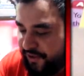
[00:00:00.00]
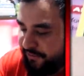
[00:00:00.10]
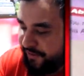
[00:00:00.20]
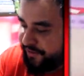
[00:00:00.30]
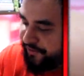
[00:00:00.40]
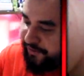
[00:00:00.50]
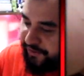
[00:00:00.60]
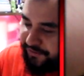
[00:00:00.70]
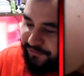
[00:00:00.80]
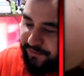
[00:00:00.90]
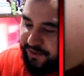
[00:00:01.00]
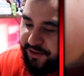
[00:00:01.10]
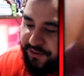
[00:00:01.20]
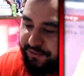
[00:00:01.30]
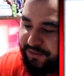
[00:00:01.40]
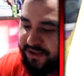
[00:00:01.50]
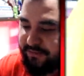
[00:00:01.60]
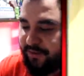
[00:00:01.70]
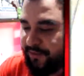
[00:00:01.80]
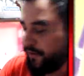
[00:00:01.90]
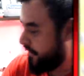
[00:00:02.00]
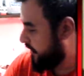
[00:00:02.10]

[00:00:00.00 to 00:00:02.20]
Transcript: in my studio where I do most of my work.